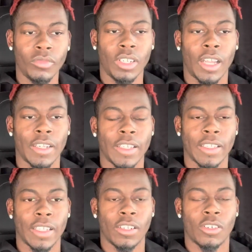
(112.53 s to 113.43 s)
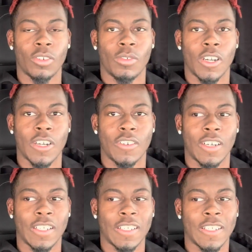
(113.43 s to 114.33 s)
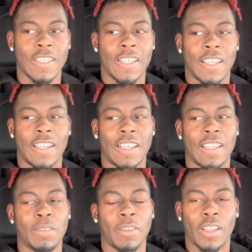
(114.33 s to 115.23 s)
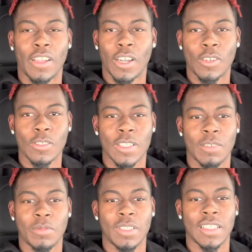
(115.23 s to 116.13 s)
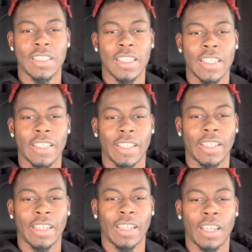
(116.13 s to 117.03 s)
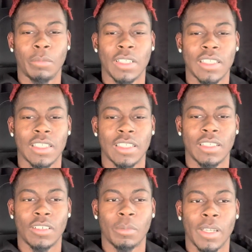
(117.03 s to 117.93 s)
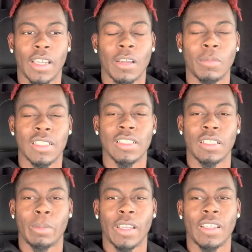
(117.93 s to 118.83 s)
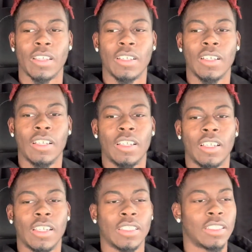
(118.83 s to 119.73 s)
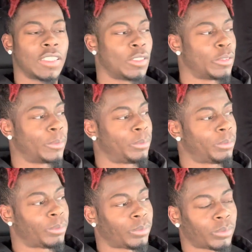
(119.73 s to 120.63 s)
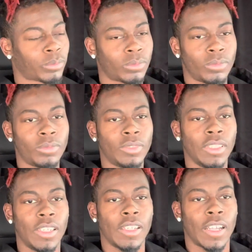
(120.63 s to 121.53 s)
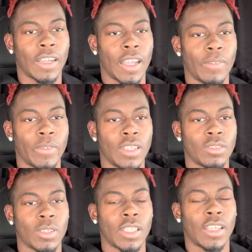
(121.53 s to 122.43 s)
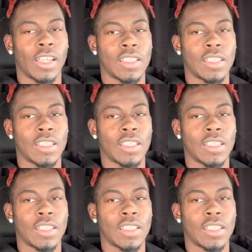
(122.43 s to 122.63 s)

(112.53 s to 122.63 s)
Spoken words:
I did that local run, right? And the whole time I'm just thinking, like, how much is this load paying? How much is it paying? And so I got finished with it. I